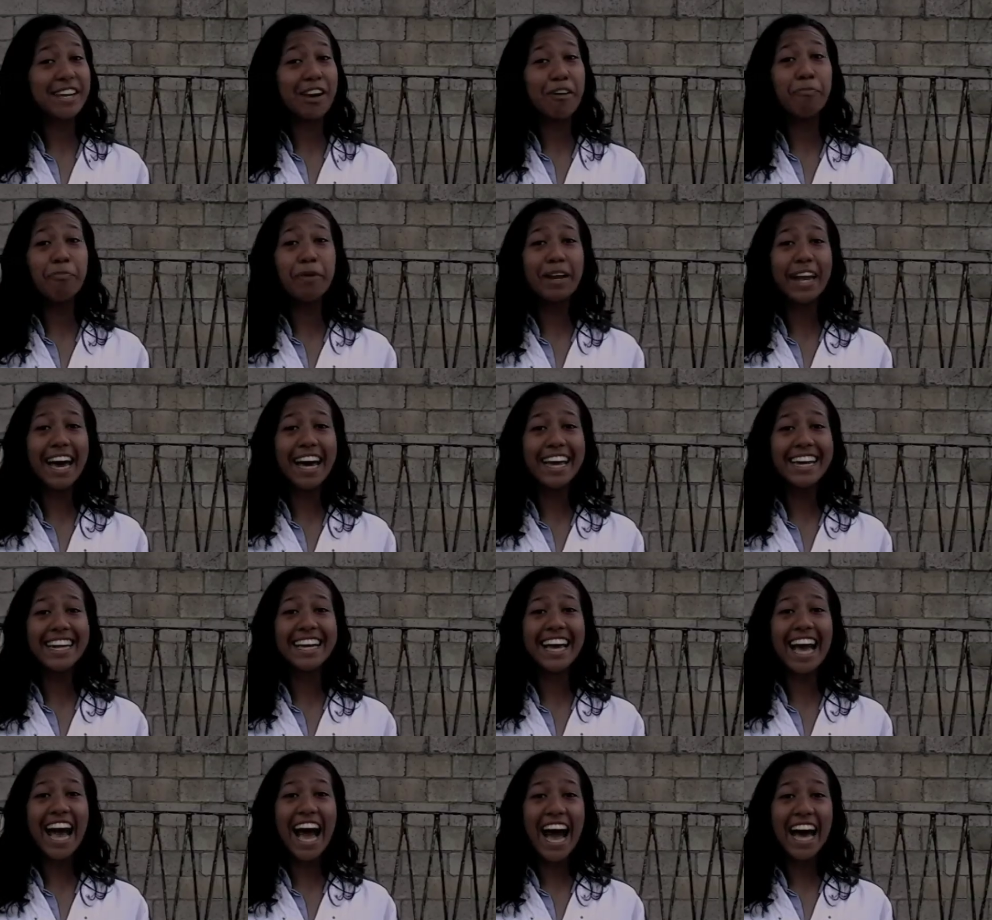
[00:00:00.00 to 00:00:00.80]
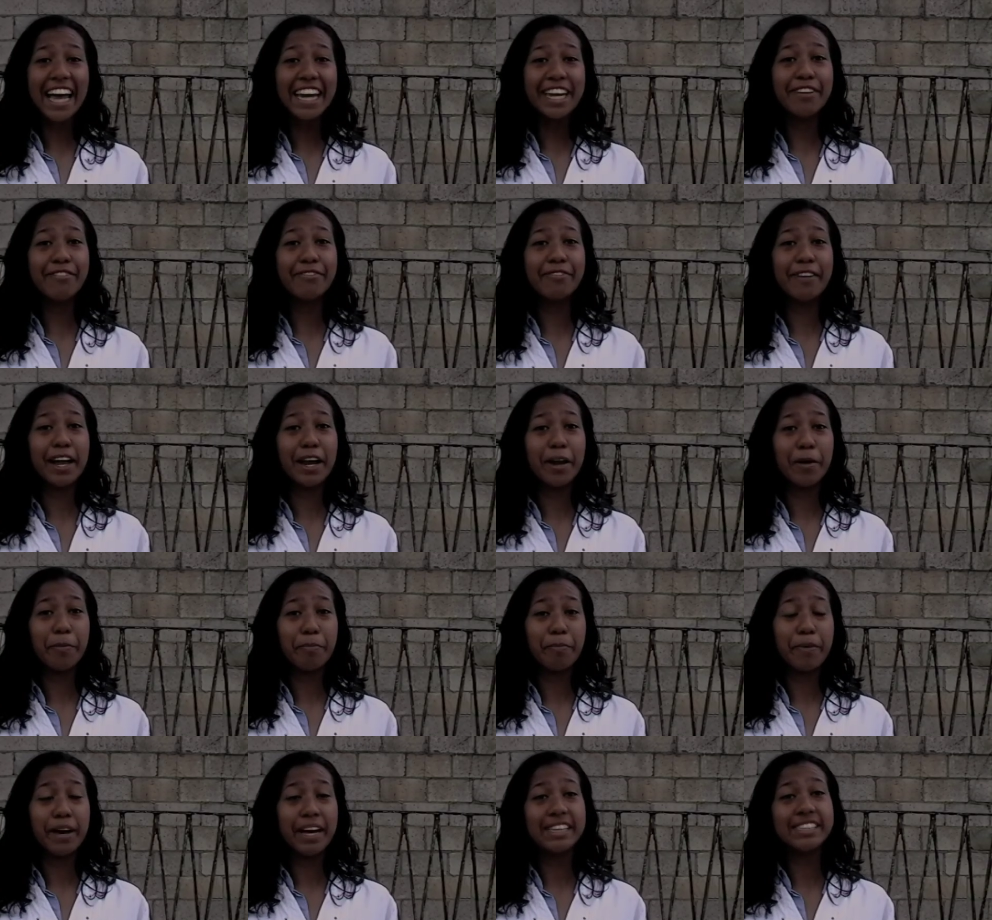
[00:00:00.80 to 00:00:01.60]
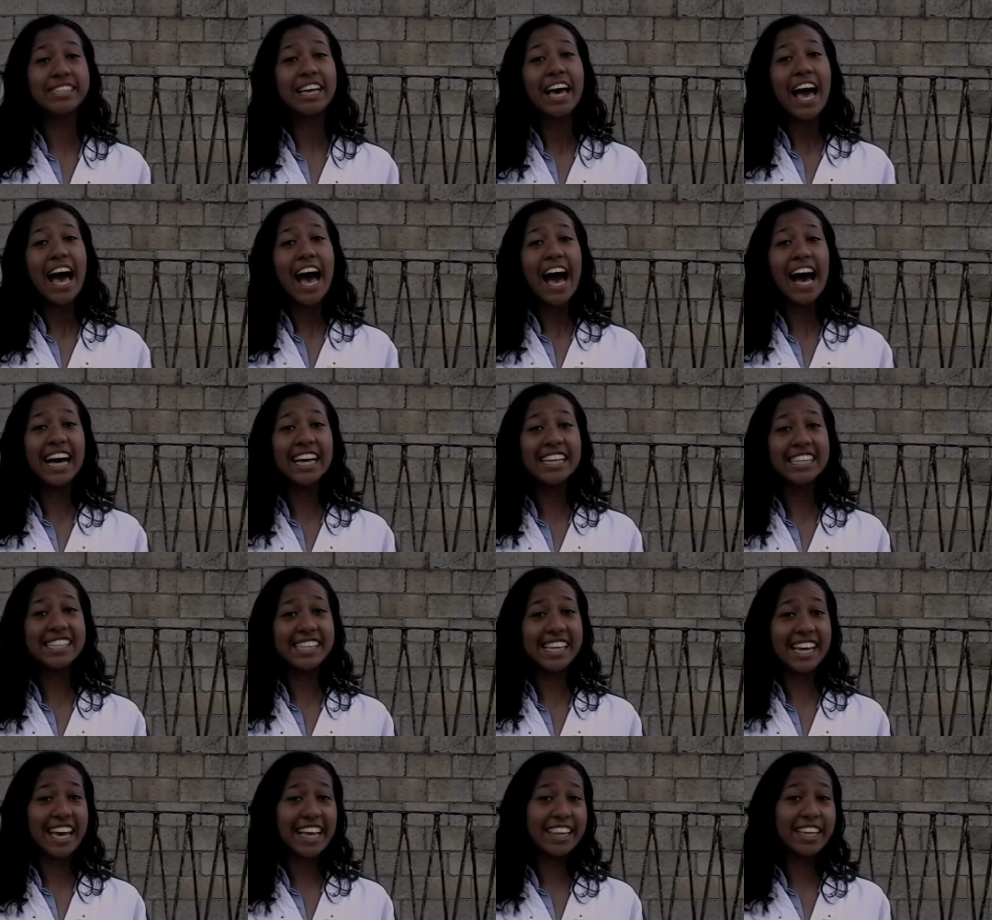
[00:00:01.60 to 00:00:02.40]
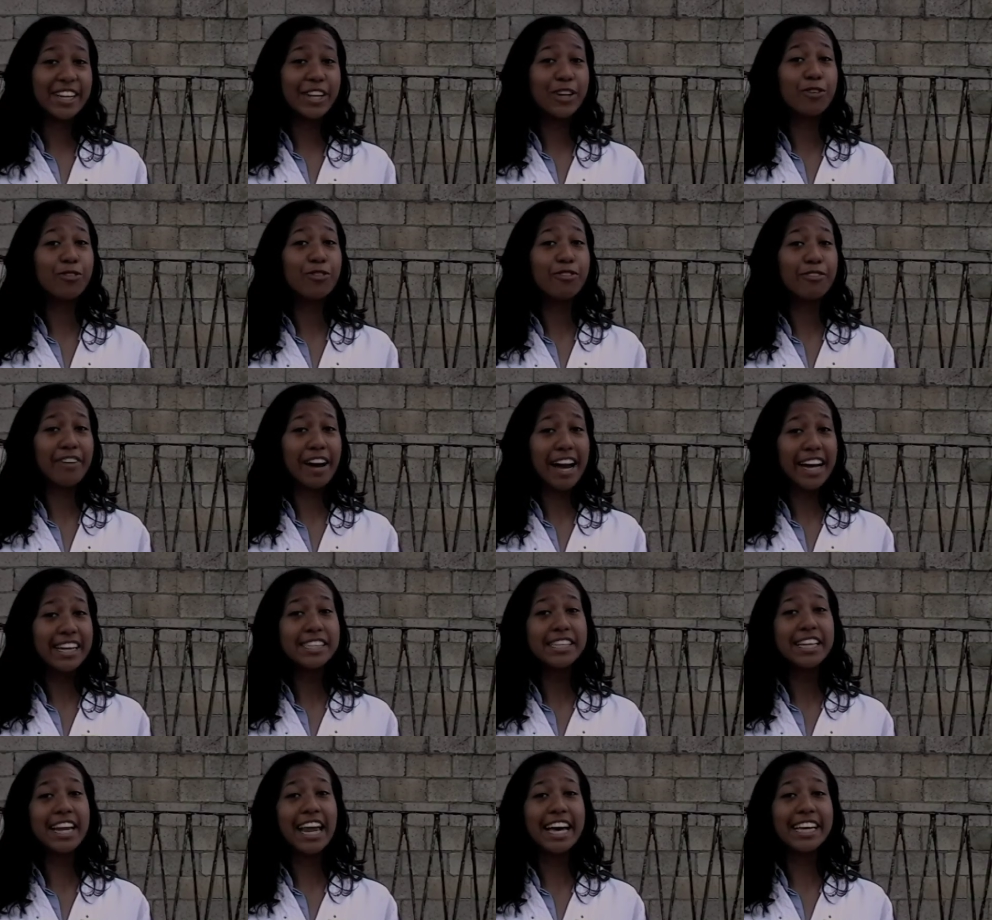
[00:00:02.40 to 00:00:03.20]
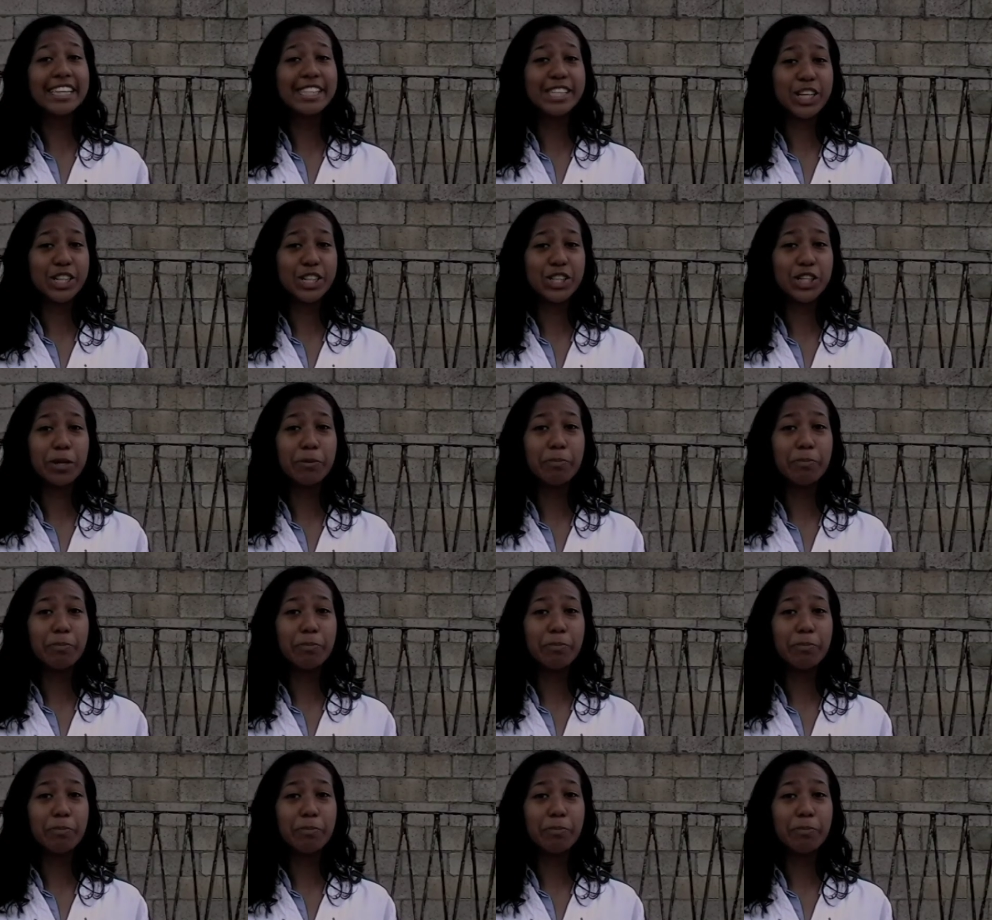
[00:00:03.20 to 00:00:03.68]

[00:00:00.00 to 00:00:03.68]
of Planning and Development has said that the revitalization